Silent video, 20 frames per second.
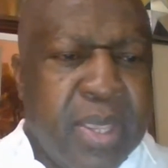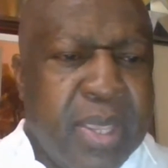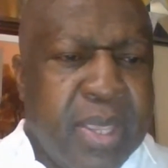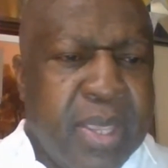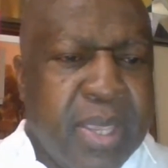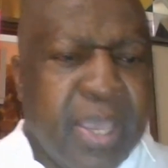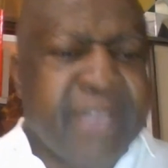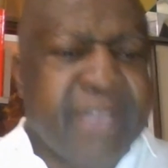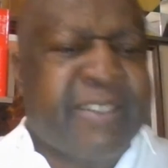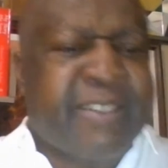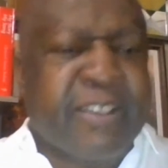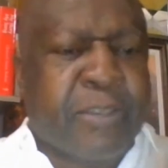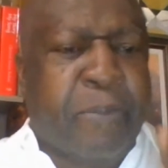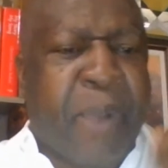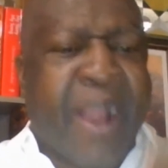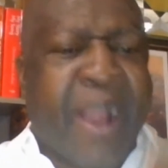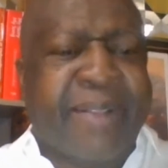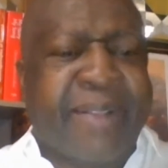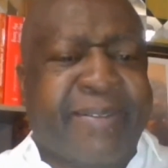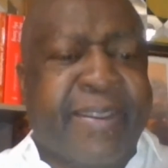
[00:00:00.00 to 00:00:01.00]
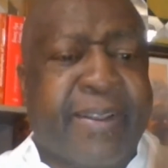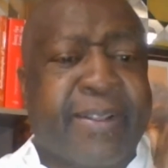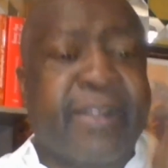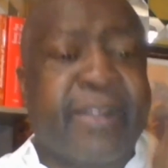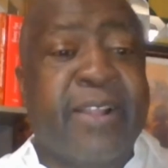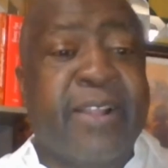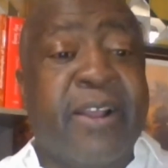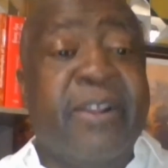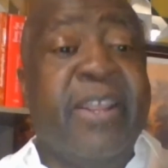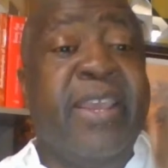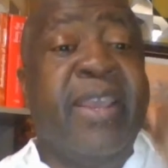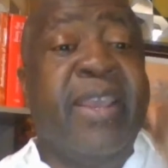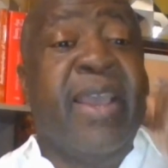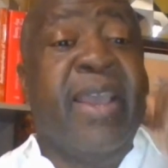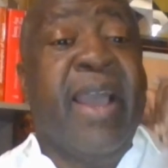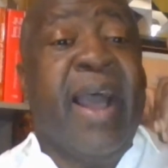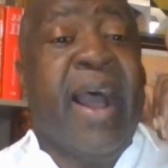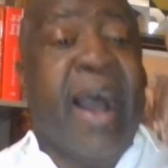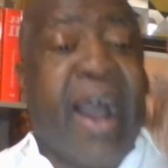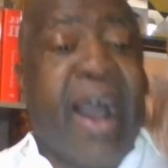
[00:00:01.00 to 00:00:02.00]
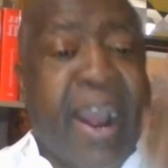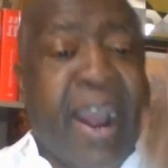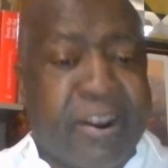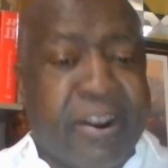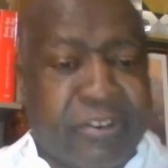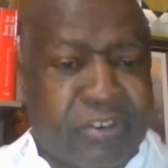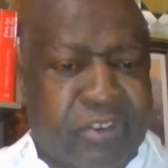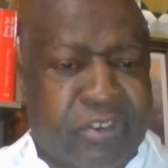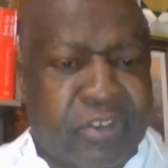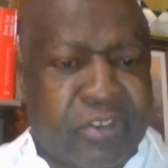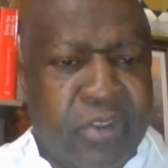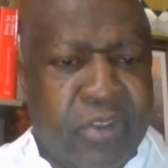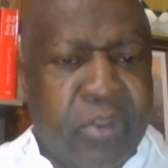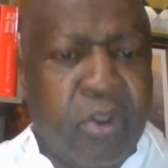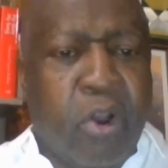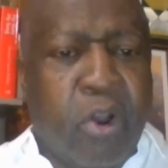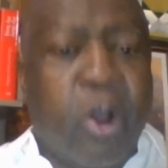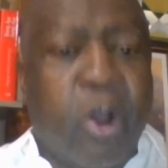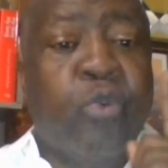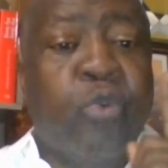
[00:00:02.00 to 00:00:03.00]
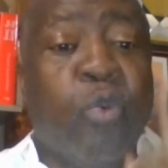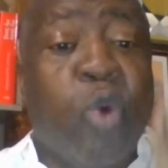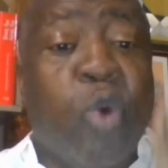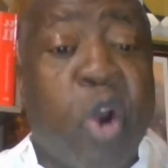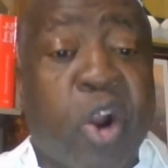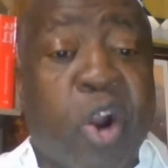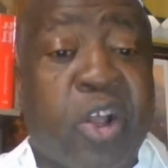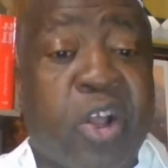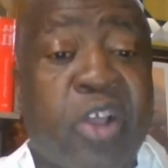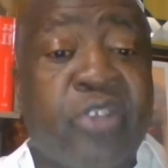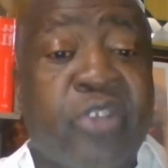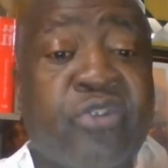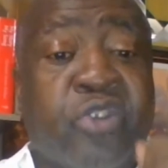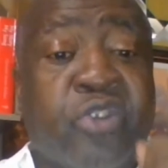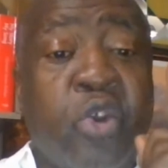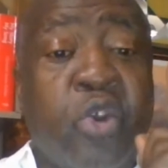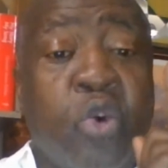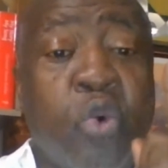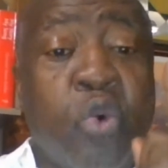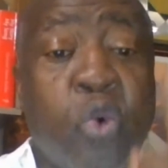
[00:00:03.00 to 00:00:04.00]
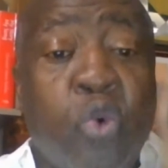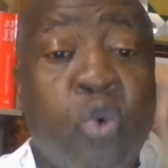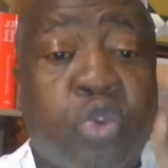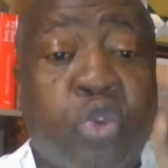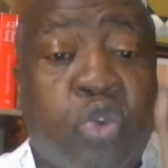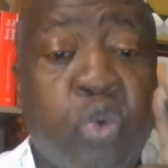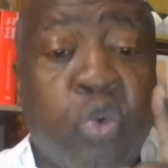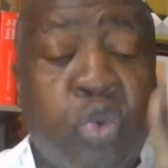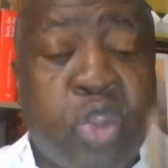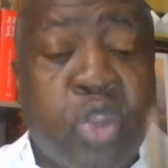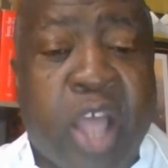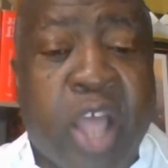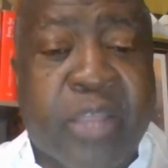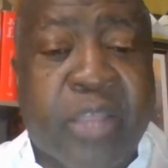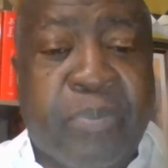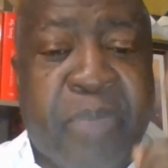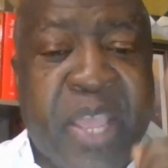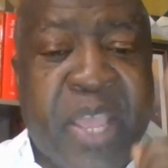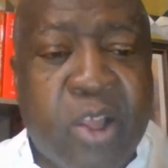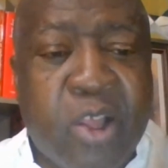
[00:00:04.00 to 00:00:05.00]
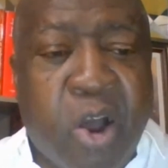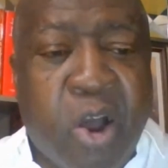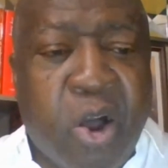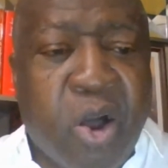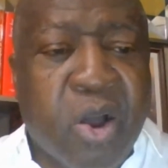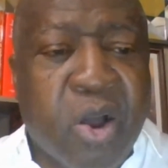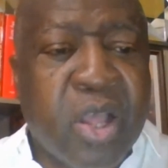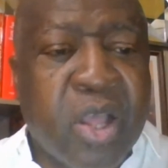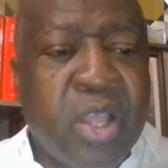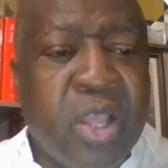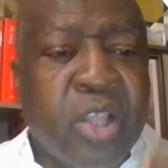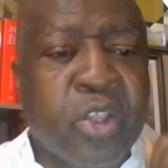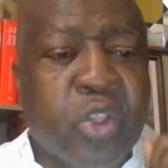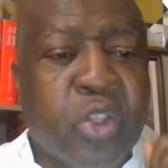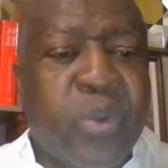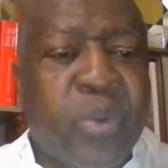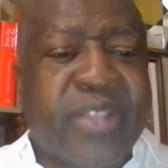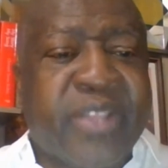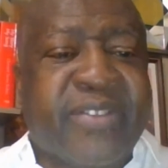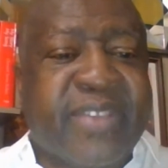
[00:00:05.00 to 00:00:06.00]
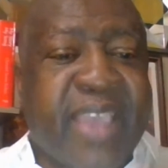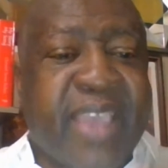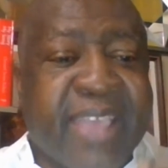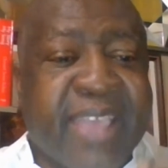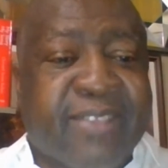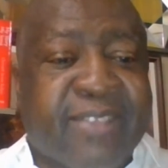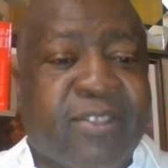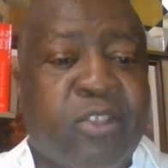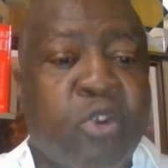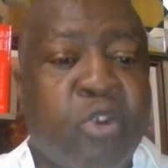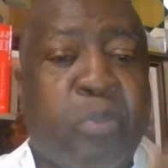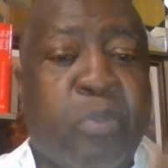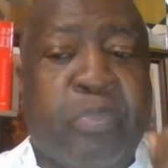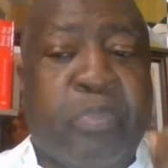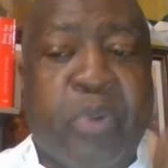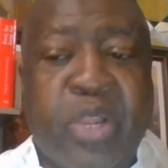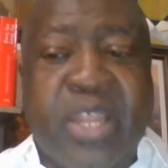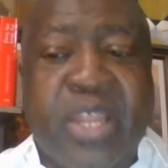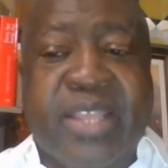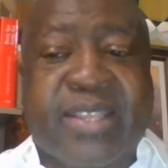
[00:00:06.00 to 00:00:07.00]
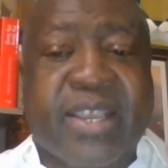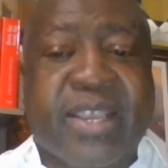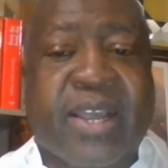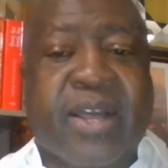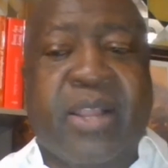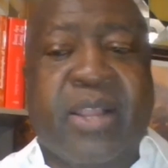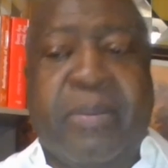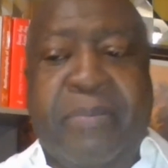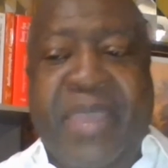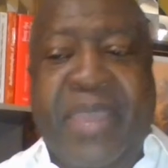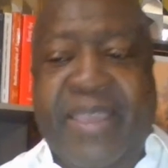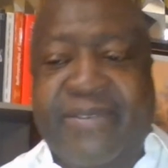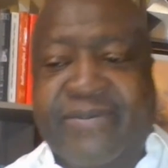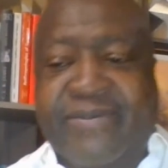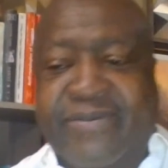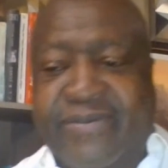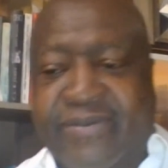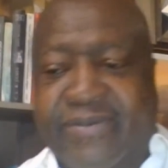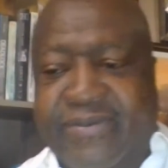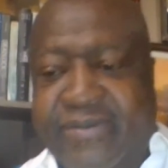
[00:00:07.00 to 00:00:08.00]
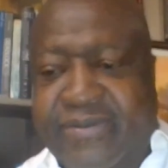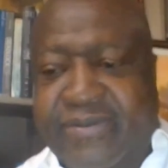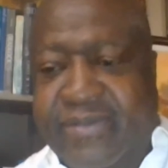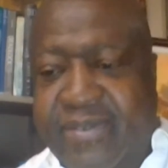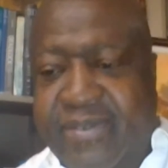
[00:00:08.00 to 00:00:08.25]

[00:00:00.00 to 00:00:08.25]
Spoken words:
it is particularly harsh on workers who do not belong to its ethno-political base.